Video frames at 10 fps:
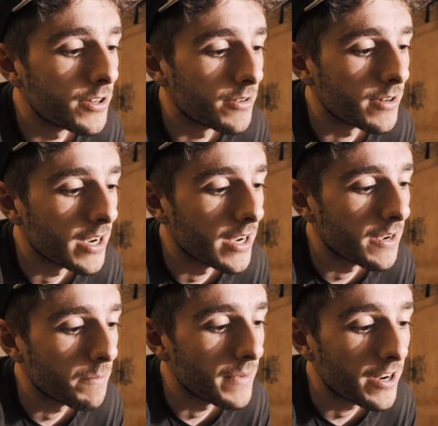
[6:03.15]

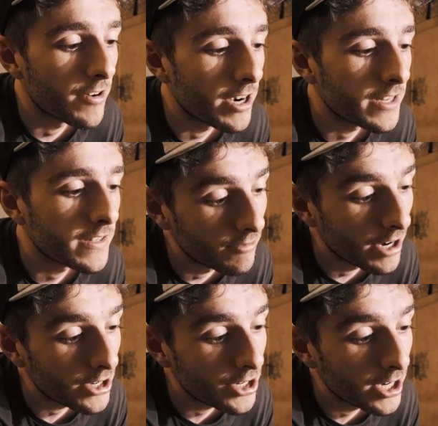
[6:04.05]
to meet Chris,
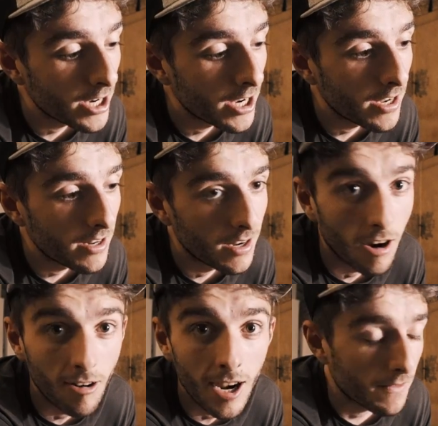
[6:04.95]
Rich,
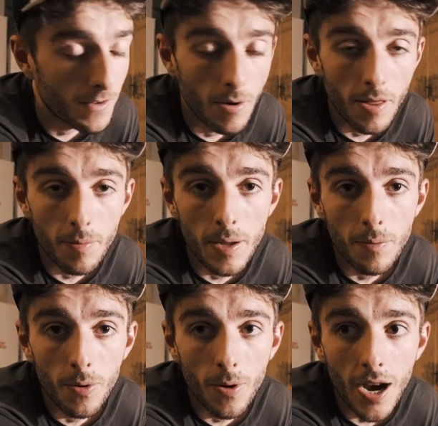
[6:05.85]
Lara, a few other
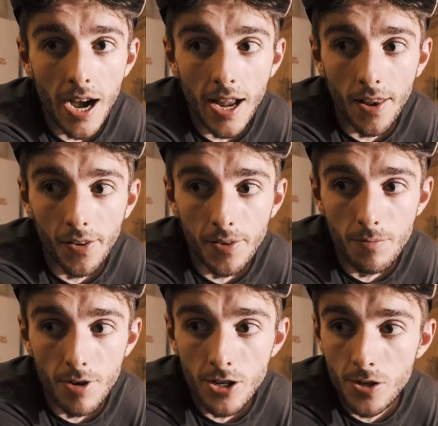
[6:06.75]
people at London
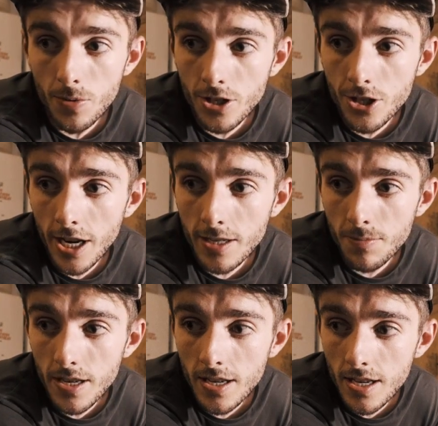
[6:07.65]
Bridge, which takes
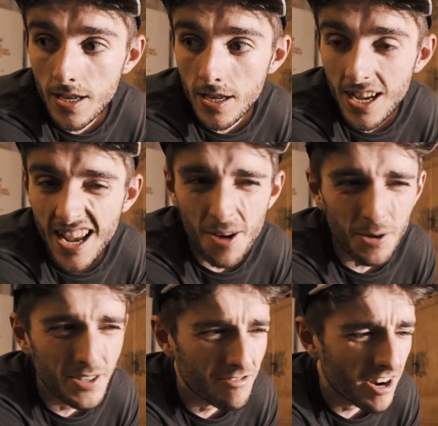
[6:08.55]
me an
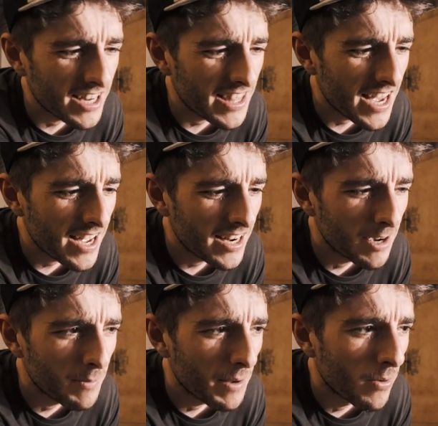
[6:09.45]
hour to ride there, a
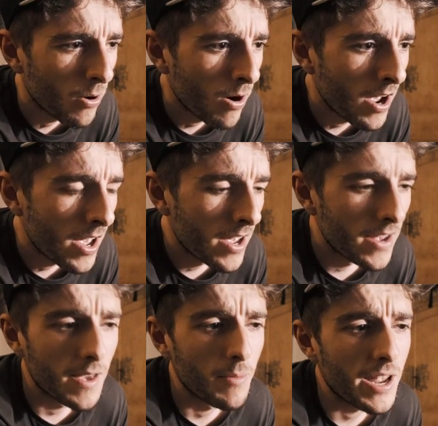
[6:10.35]
little bit more.
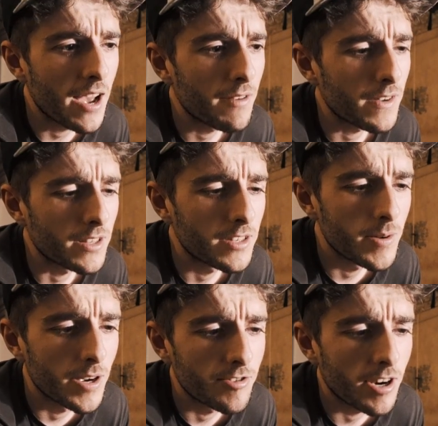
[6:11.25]
Then we have a
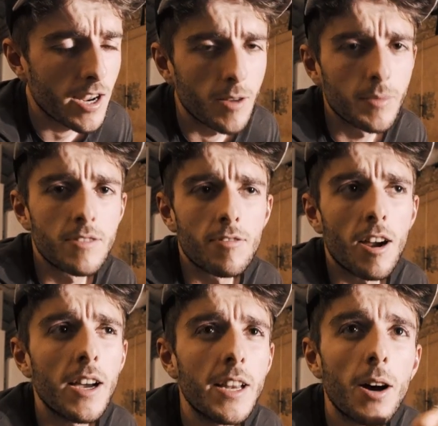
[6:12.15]
200 kilometer
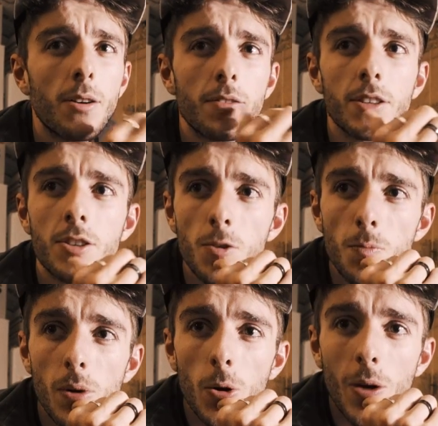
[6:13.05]
ride over to
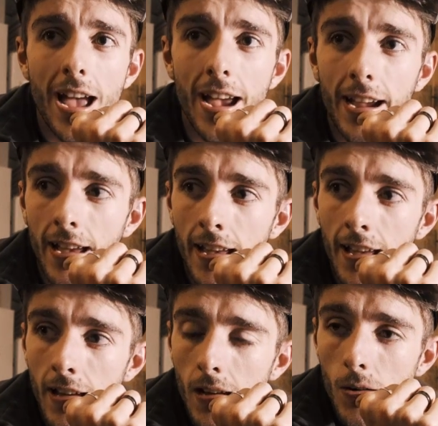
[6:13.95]
Blue Egg,
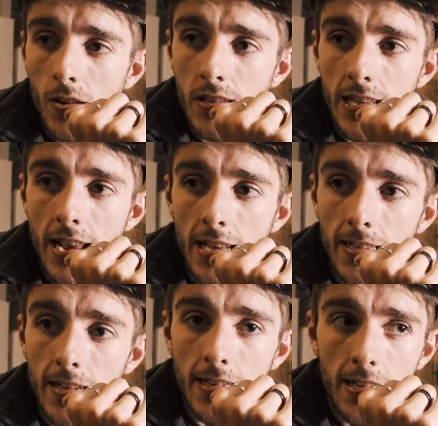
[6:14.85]
which is in
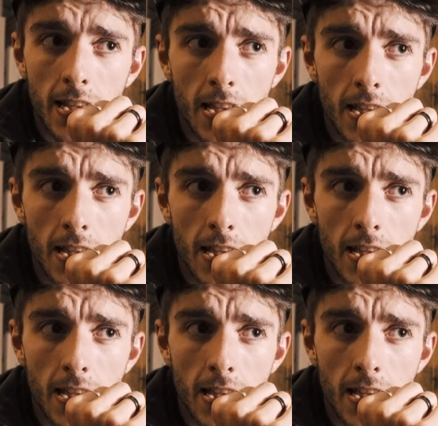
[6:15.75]
Essex.